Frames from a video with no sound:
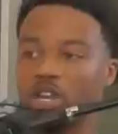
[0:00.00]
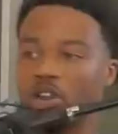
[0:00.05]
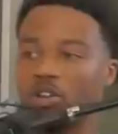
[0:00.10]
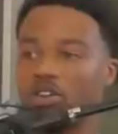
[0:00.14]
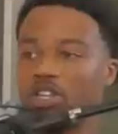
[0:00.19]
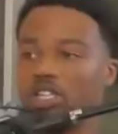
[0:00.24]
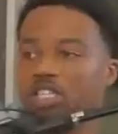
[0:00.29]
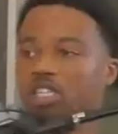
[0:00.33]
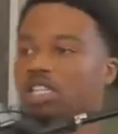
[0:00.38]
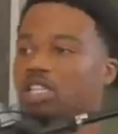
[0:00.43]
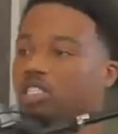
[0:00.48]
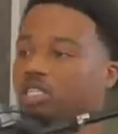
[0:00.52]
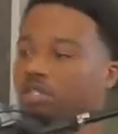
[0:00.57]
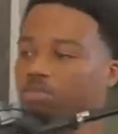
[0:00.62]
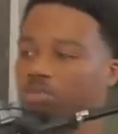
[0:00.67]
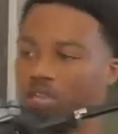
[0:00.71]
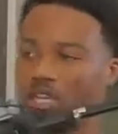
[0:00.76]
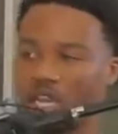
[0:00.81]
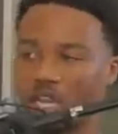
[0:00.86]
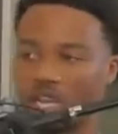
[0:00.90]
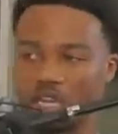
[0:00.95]
no intention
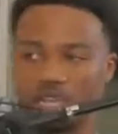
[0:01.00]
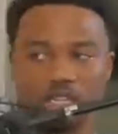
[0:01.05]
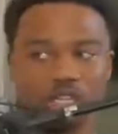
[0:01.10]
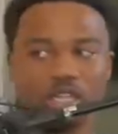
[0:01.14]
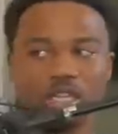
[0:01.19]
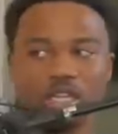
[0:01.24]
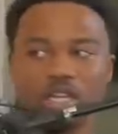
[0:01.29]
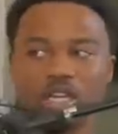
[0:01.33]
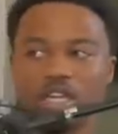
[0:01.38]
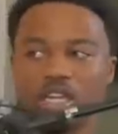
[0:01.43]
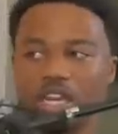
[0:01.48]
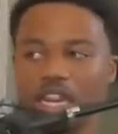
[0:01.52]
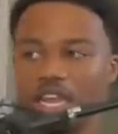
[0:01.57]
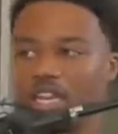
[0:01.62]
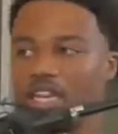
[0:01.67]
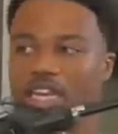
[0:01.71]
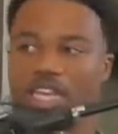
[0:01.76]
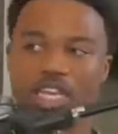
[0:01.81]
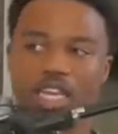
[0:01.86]
behind it. Like nigga,